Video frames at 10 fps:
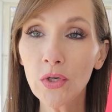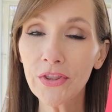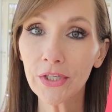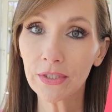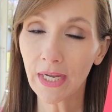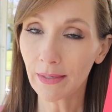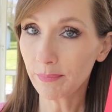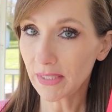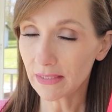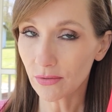One third
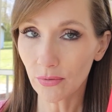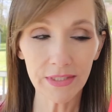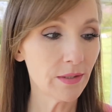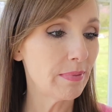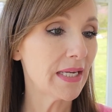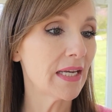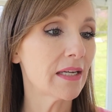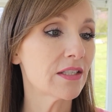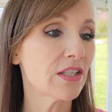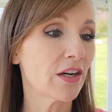cup is going to be
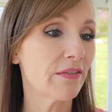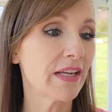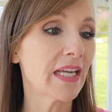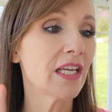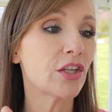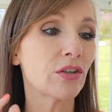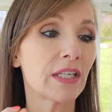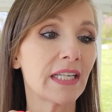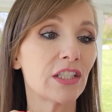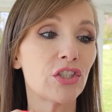a serving. You're going
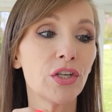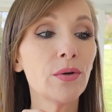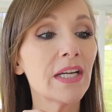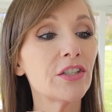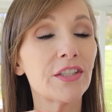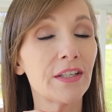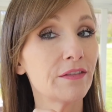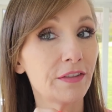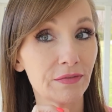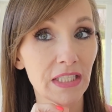to get
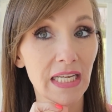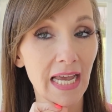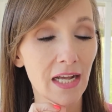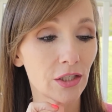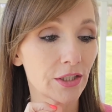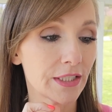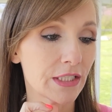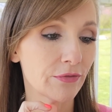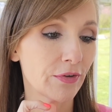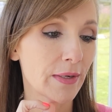250
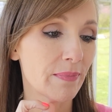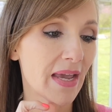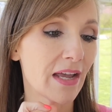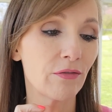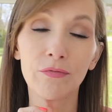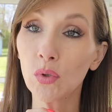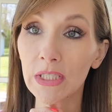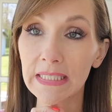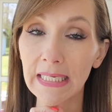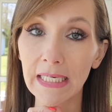calories from that
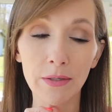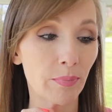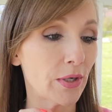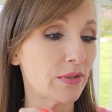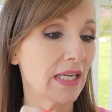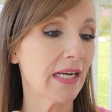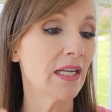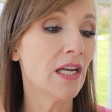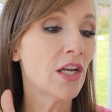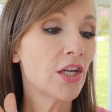14 protein.
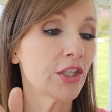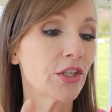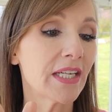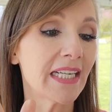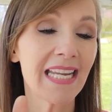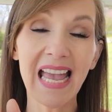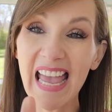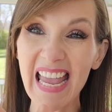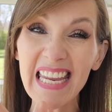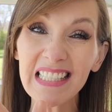You're getting
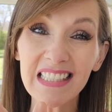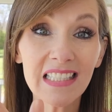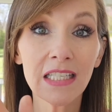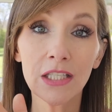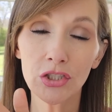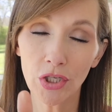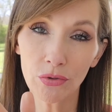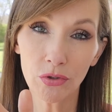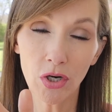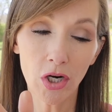eight
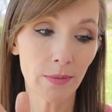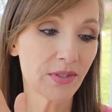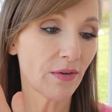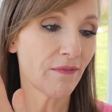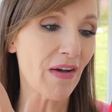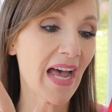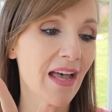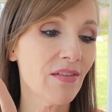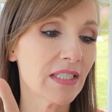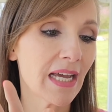total carbs,
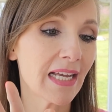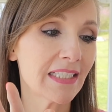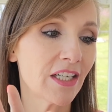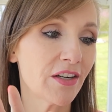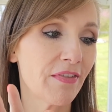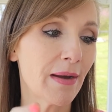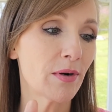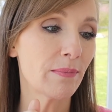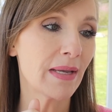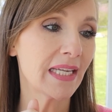five dietary
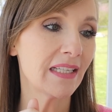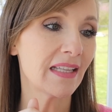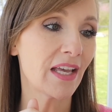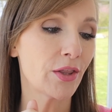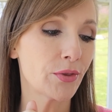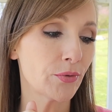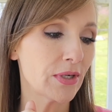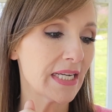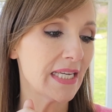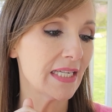fiber, making that
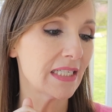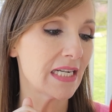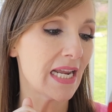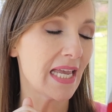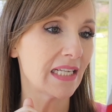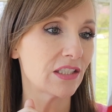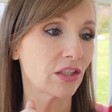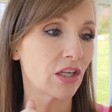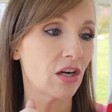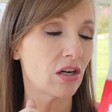three net
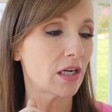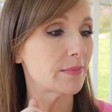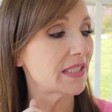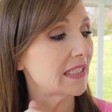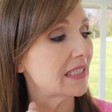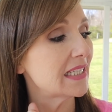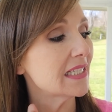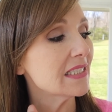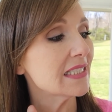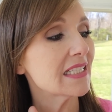carbs. And
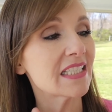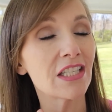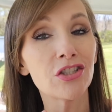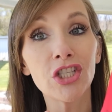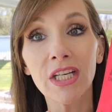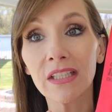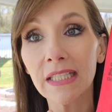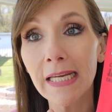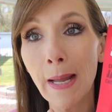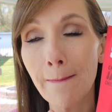this is the
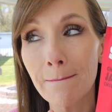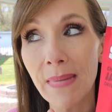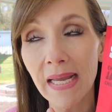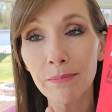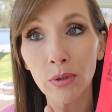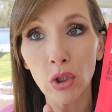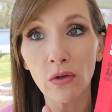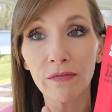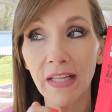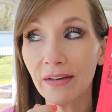chili
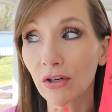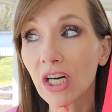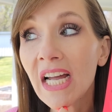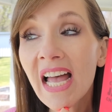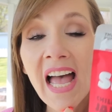maple flavor.